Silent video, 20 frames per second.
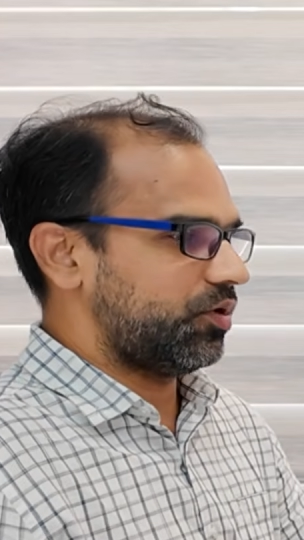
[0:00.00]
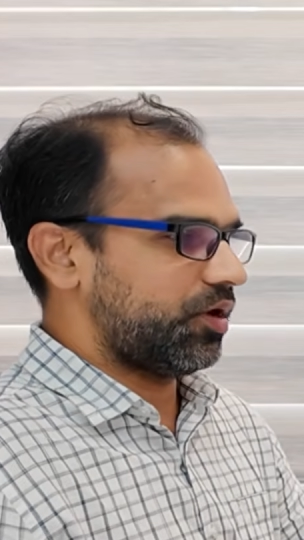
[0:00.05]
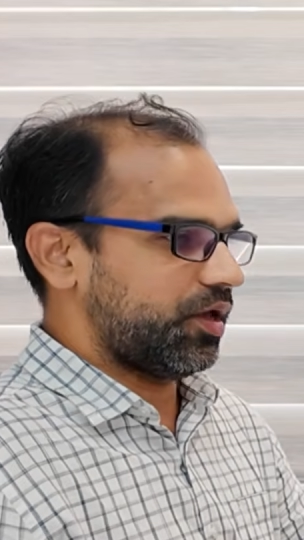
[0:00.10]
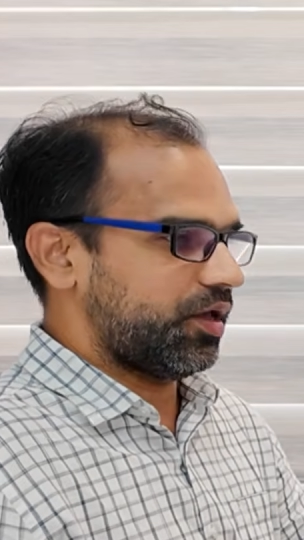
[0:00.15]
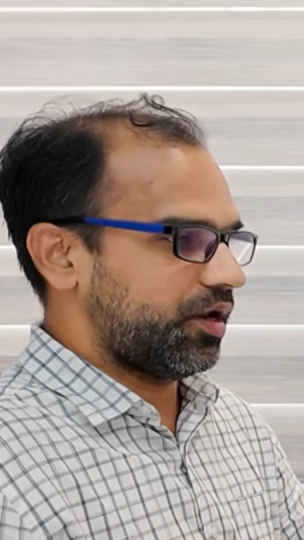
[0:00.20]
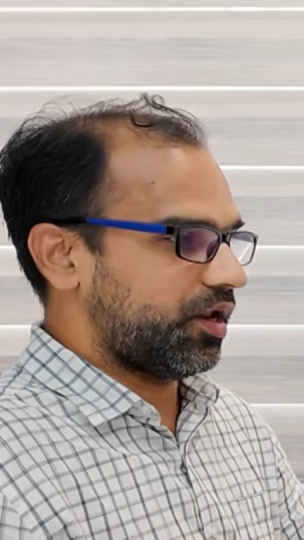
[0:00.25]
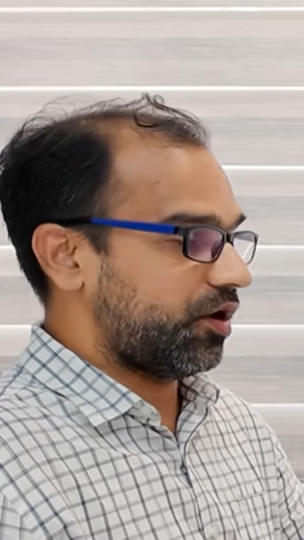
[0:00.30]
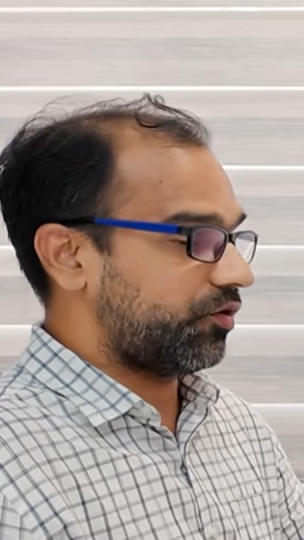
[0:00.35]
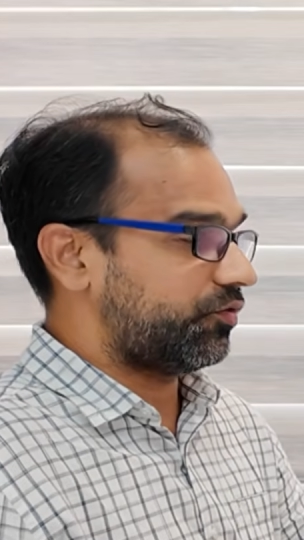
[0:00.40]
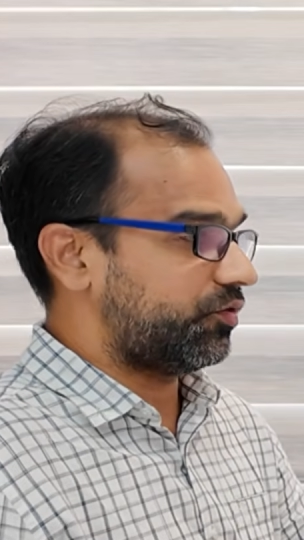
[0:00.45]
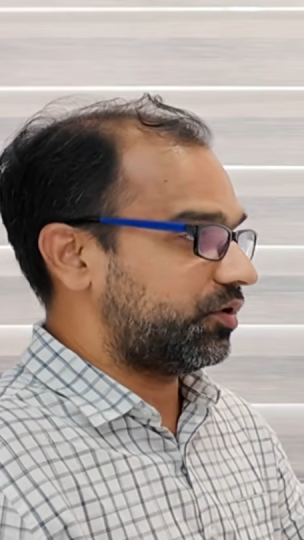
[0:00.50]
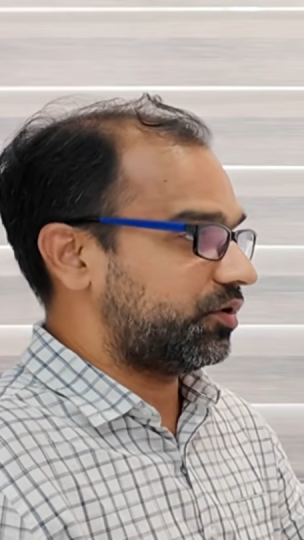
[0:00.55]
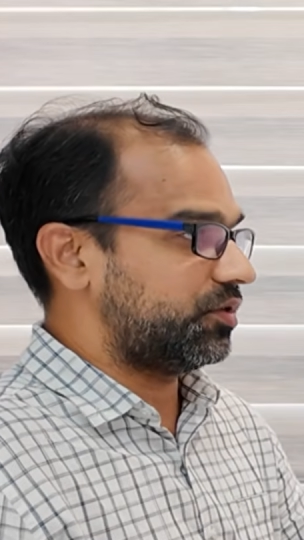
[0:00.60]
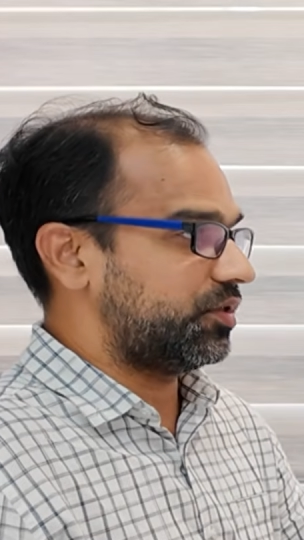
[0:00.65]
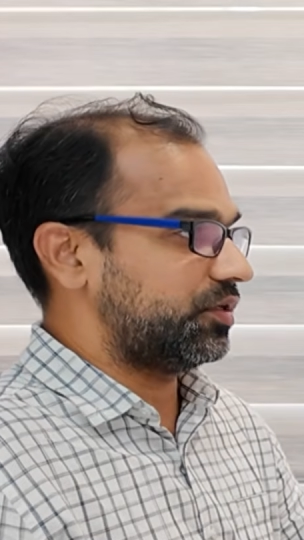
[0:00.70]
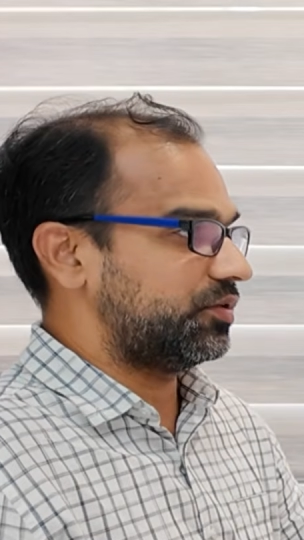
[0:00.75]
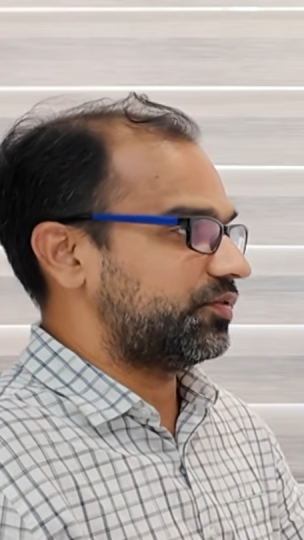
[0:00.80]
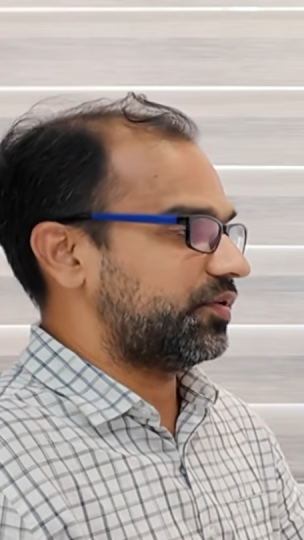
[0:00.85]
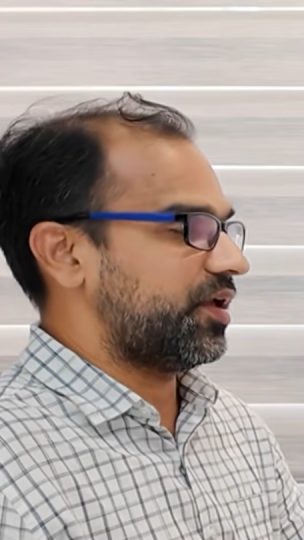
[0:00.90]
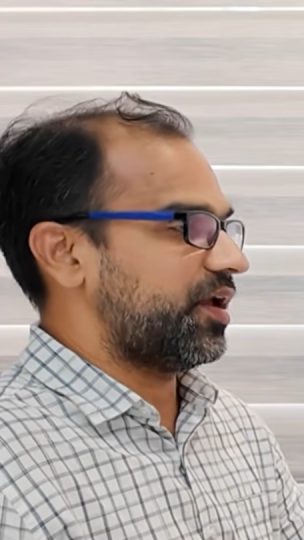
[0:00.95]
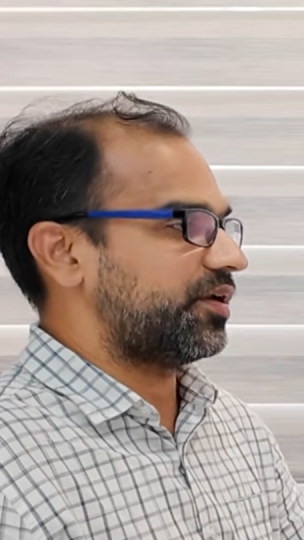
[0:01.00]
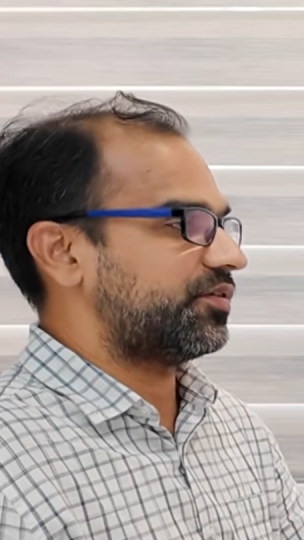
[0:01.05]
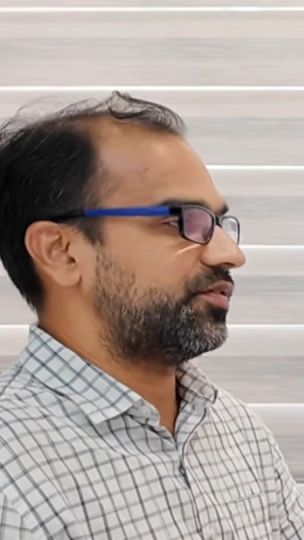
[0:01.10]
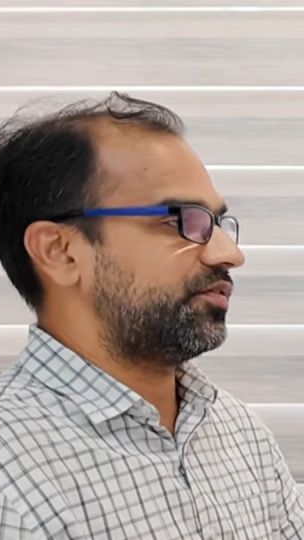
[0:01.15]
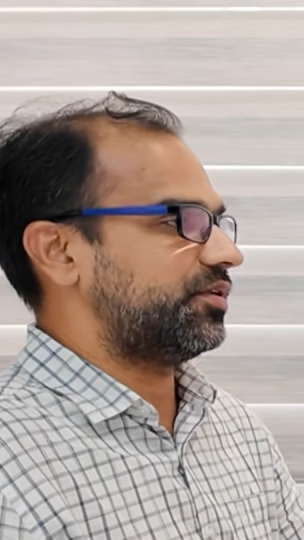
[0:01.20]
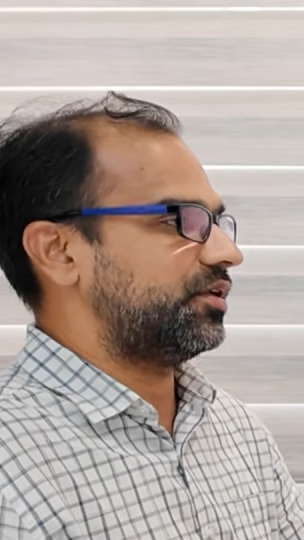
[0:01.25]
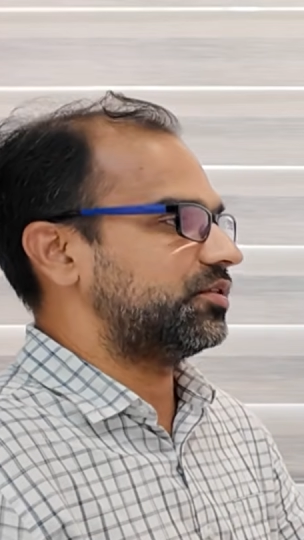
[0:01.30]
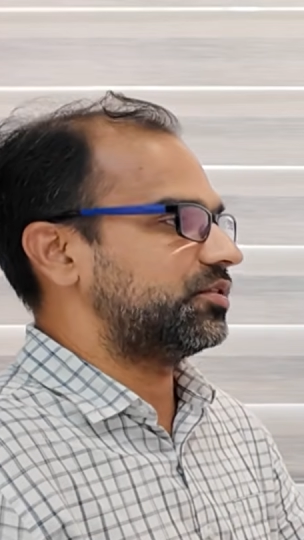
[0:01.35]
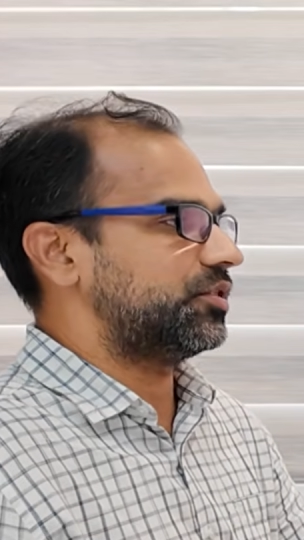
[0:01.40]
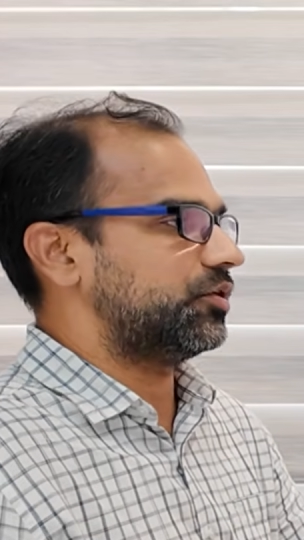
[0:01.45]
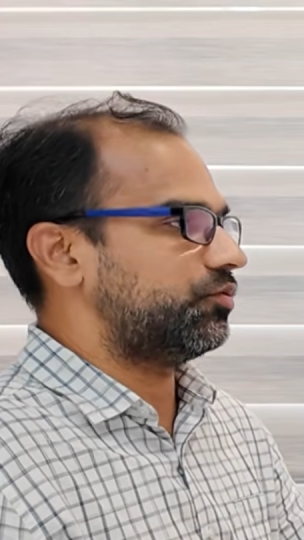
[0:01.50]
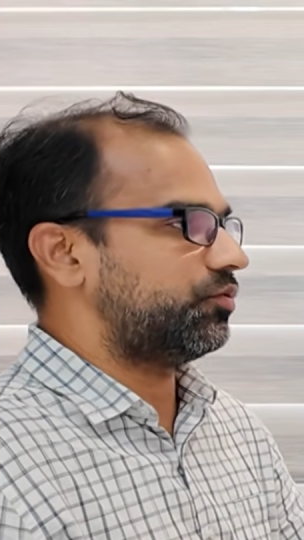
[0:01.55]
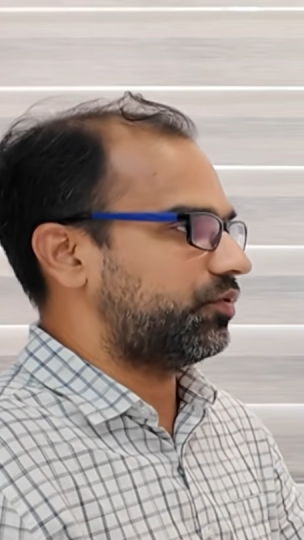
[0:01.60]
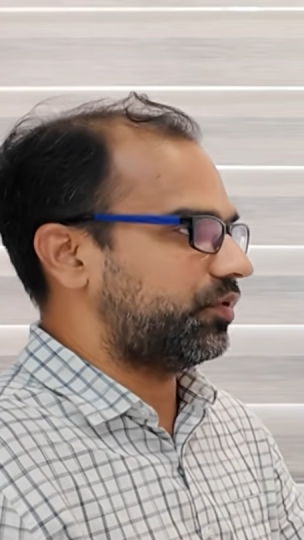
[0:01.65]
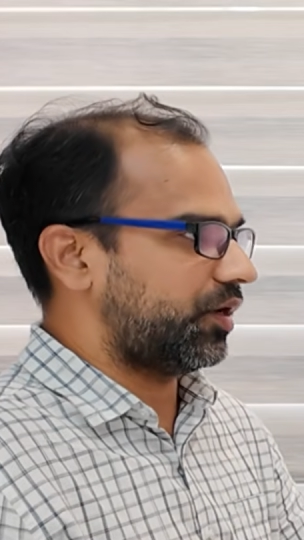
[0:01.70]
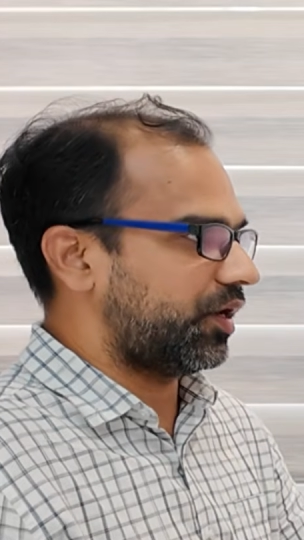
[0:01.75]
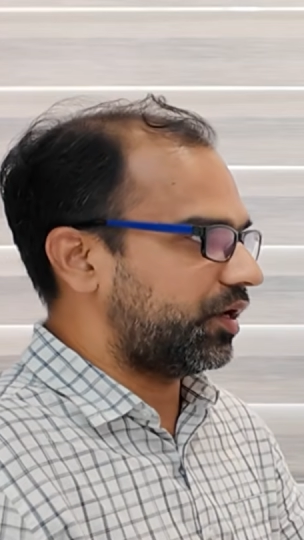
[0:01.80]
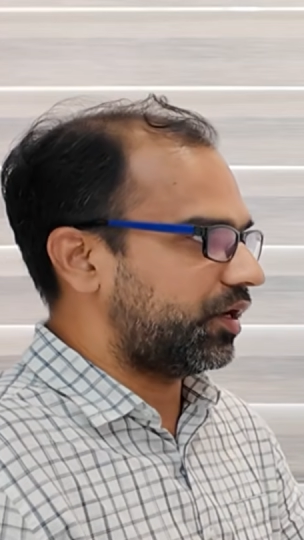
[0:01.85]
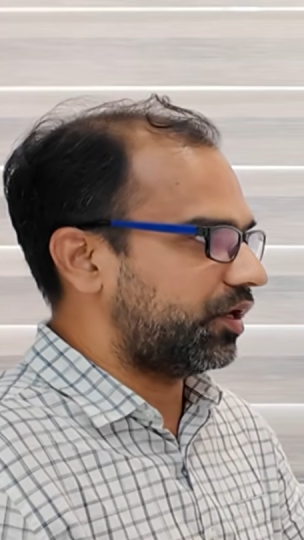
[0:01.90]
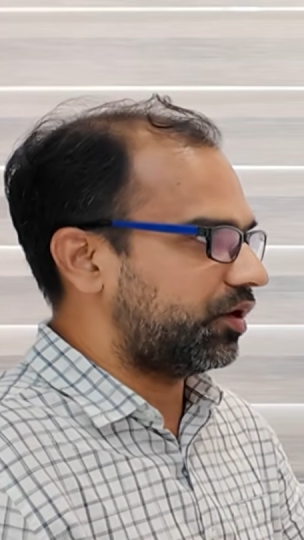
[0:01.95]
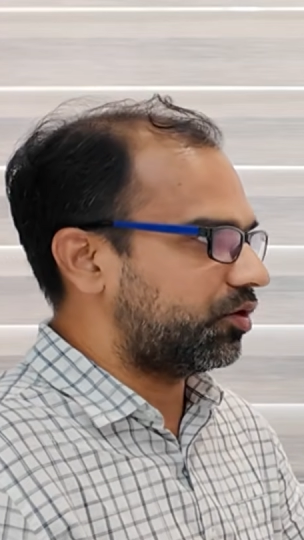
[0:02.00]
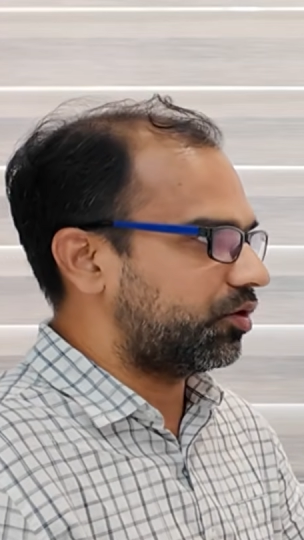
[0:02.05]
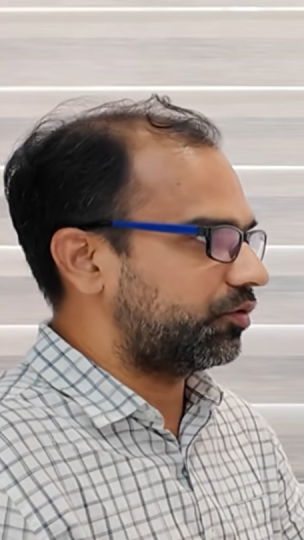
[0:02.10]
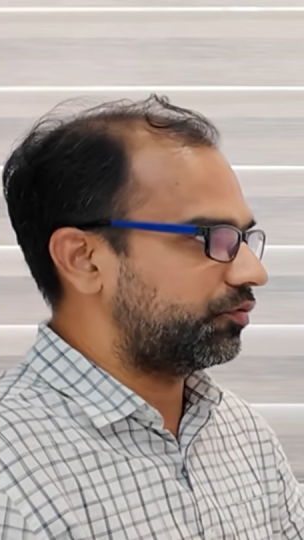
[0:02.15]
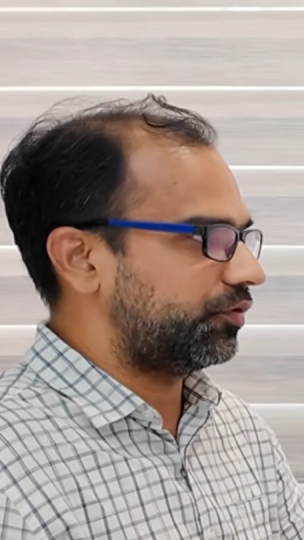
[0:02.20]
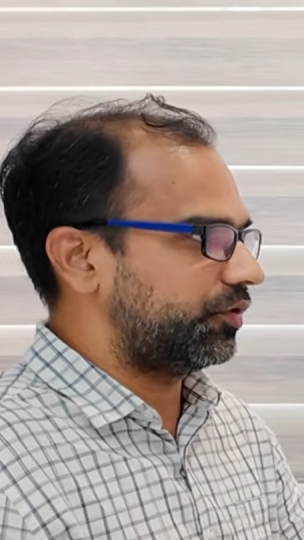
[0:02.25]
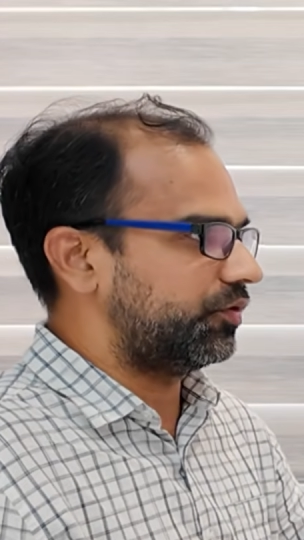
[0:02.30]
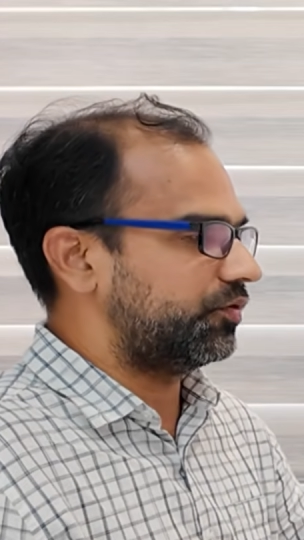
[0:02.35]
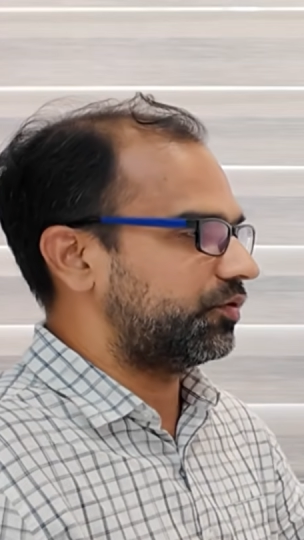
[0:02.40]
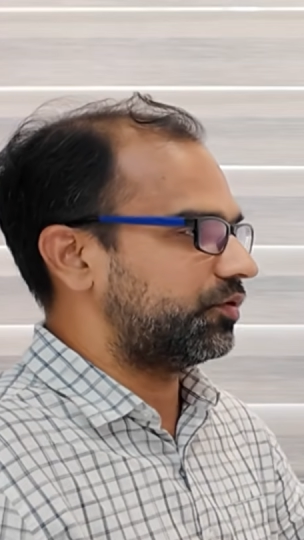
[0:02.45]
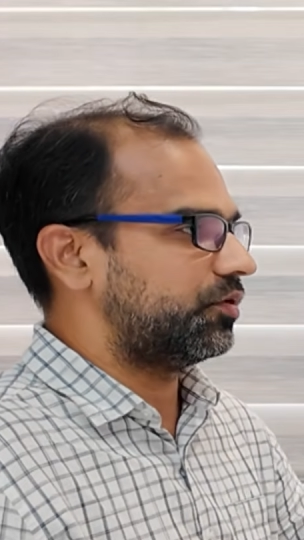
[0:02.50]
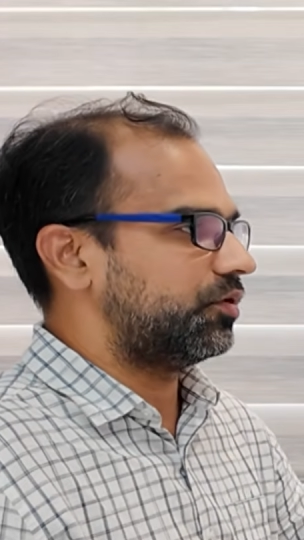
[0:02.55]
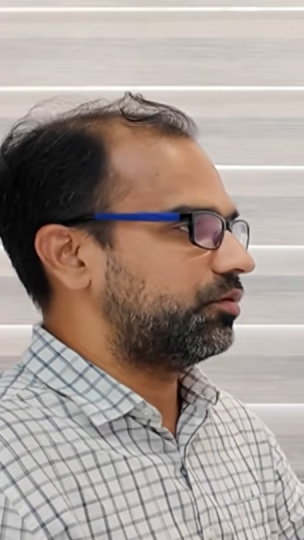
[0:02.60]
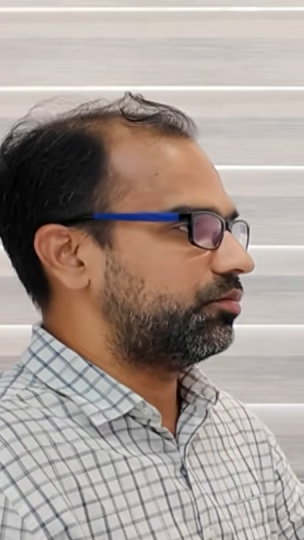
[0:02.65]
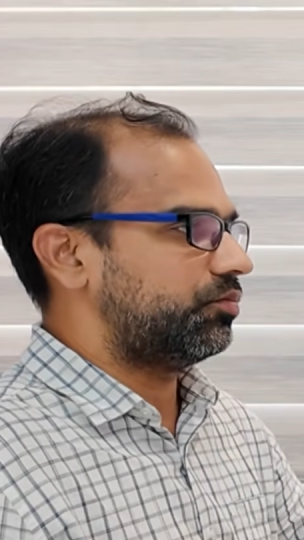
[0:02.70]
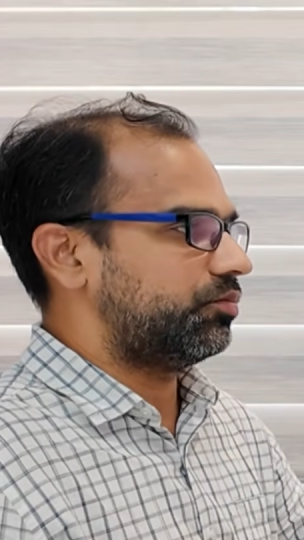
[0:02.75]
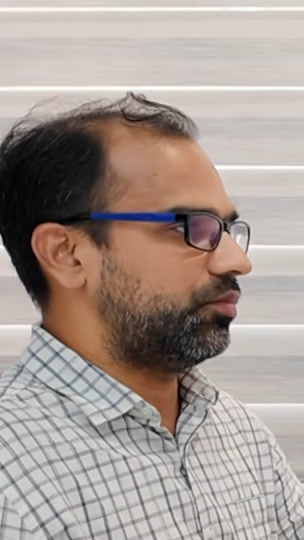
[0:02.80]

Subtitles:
and after this extensive training of his